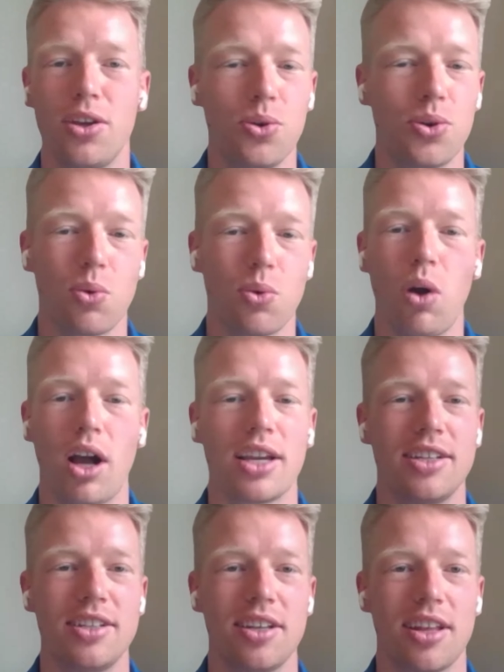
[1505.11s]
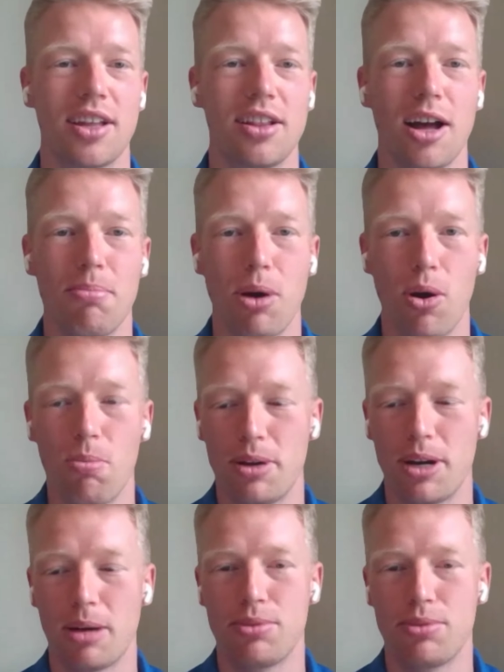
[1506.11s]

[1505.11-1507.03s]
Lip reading: You could walk into the club, open